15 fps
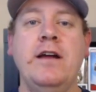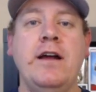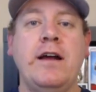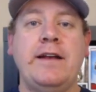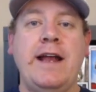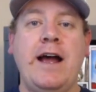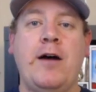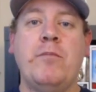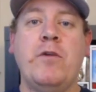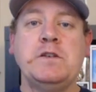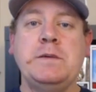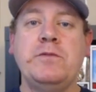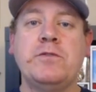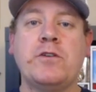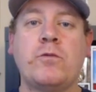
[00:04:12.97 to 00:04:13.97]
Now, most
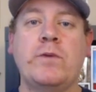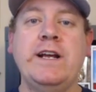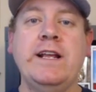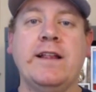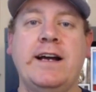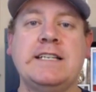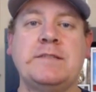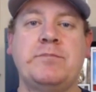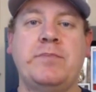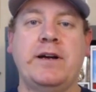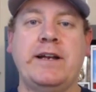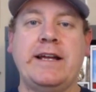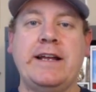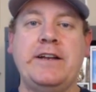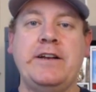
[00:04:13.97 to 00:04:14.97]
people don't realize,
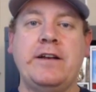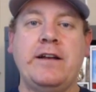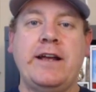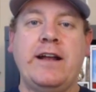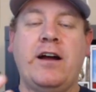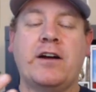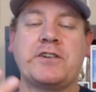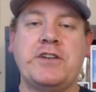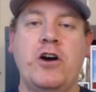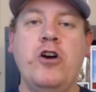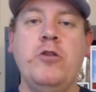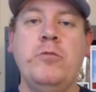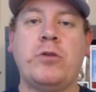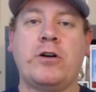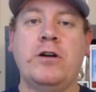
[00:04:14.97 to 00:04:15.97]
but in
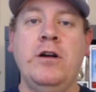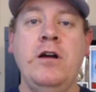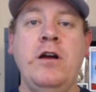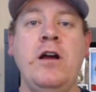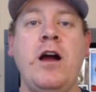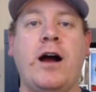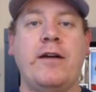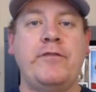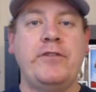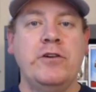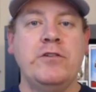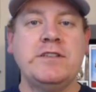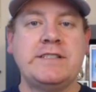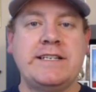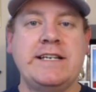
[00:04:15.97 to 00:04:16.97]
October of
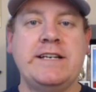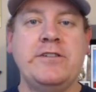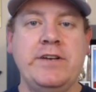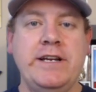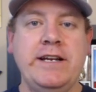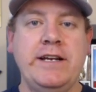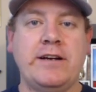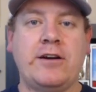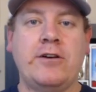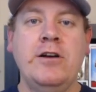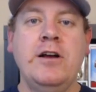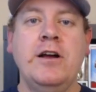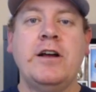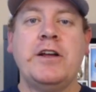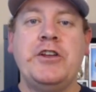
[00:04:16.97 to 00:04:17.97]
your senior year,
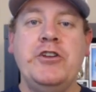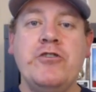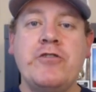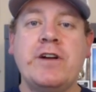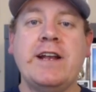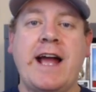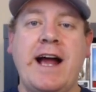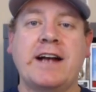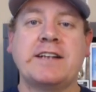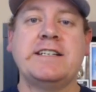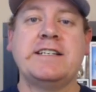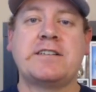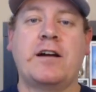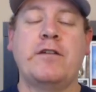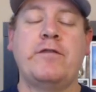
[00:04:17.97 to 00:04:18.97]
you can
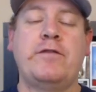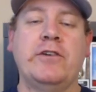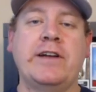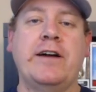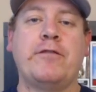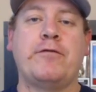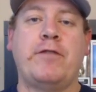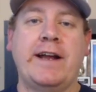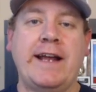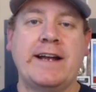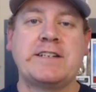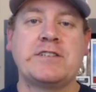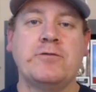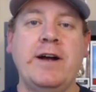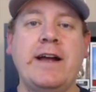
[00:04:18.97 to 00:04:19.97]
actually start filling out
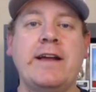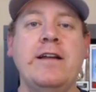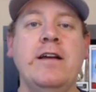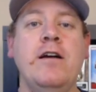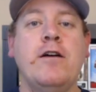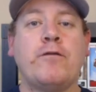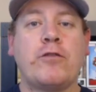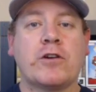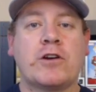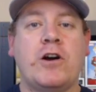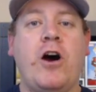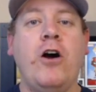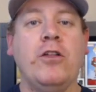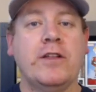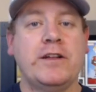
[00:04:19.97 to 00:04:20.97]
financial aid for
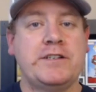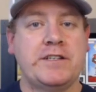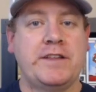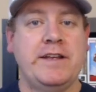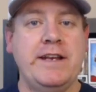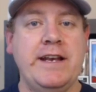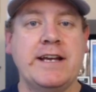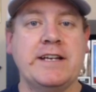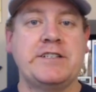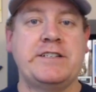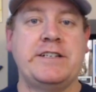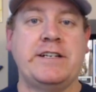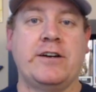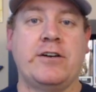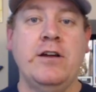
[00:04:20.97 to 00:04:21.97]
college the
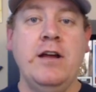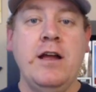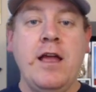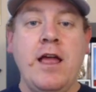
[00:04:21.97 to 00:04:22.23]
next year.